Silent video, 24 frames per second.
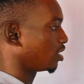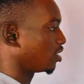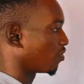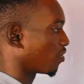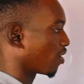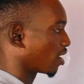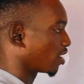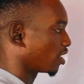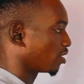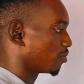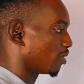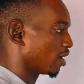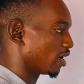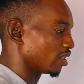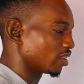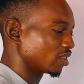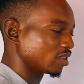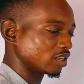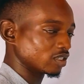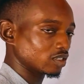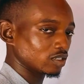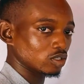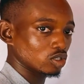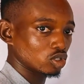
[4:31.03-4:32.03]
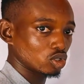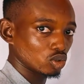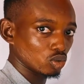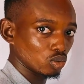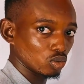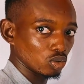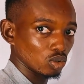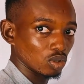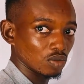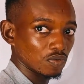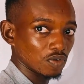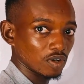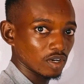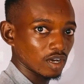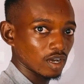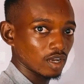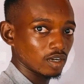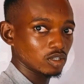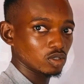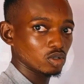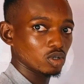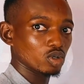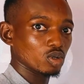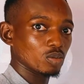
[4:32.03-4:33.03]
divided by 32. Don't forget
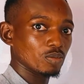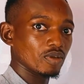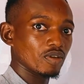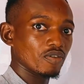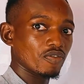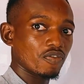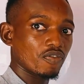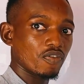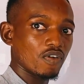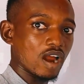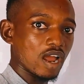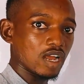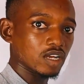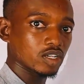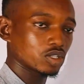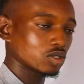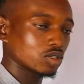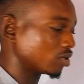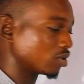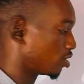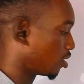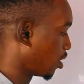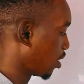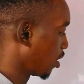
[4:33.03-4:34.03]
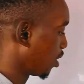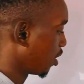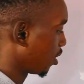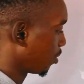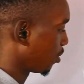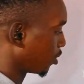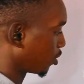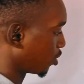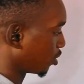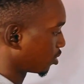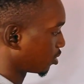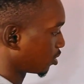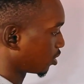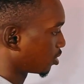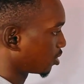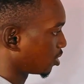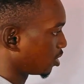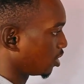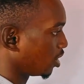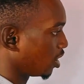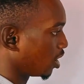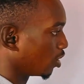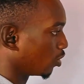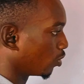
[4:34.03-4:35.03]
it's going to be a fraction because
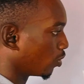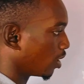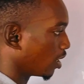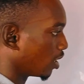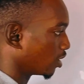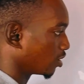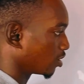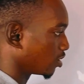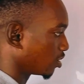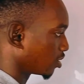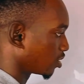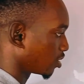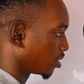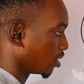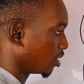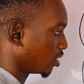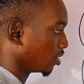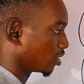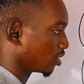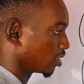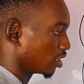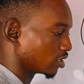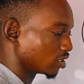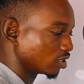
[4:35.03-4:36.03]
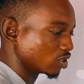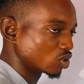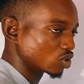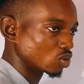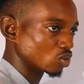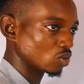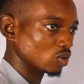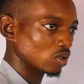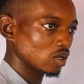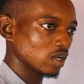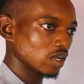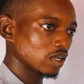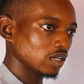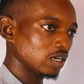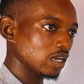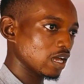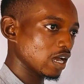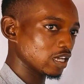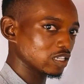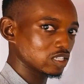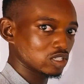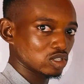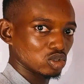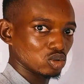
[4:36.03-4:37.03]
16 here 1, 16 in 32,
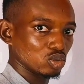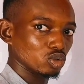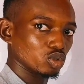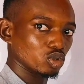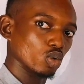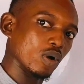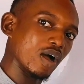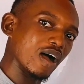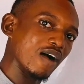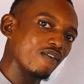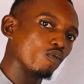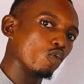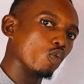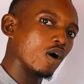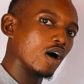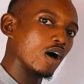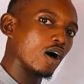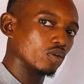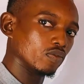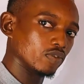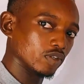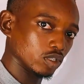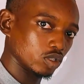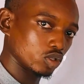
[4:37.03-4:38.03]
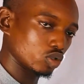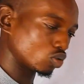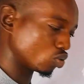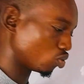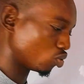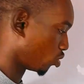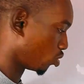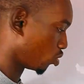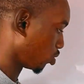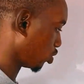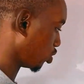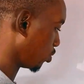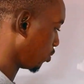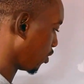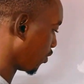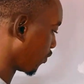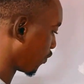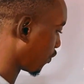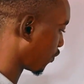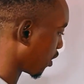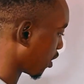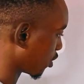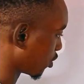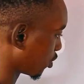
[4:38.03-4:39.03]
that's 2. So we have 1 over 2 to be a
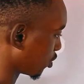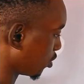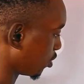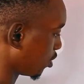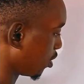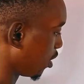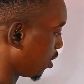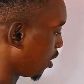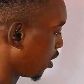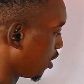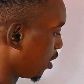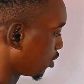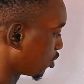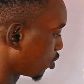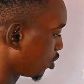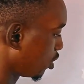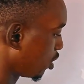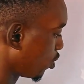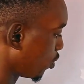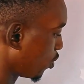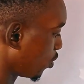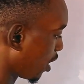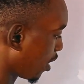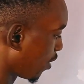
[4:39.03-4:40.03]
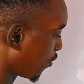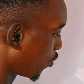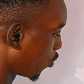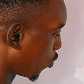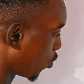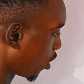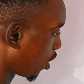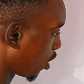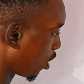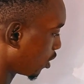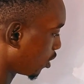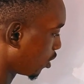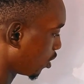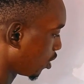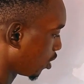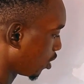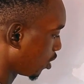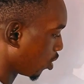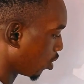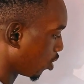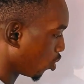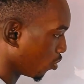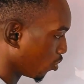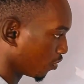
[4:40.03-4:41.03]
fraction. So here we have 1
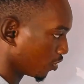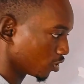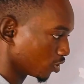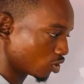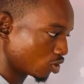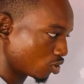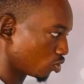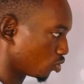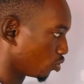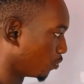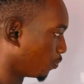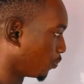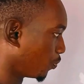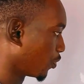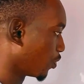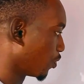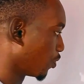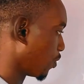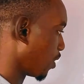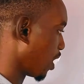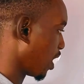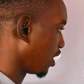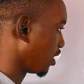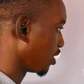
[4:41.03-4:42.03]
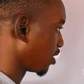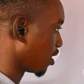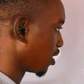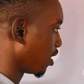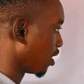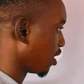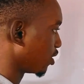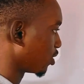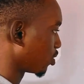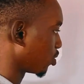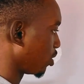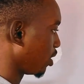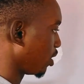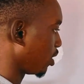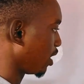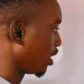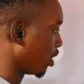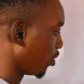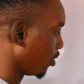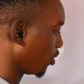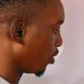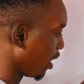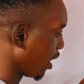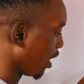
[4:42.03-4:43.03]
over 2, right? So here now
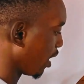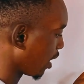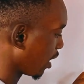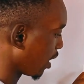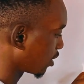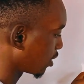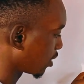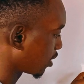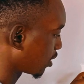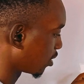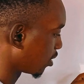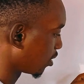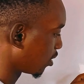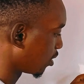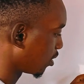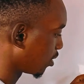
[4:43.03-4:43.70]
the x